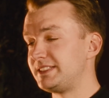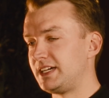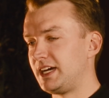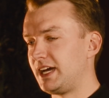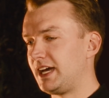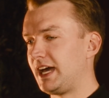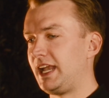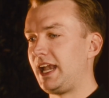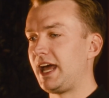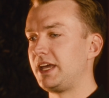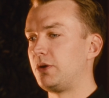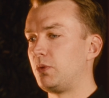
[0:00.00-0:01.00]
is a
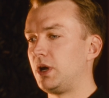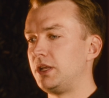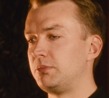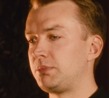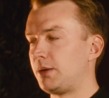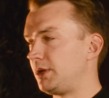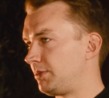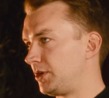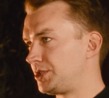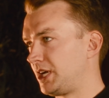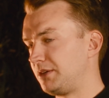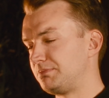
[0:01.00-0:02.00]
layer one public
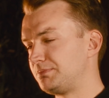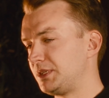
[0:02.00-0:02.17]
blockchain.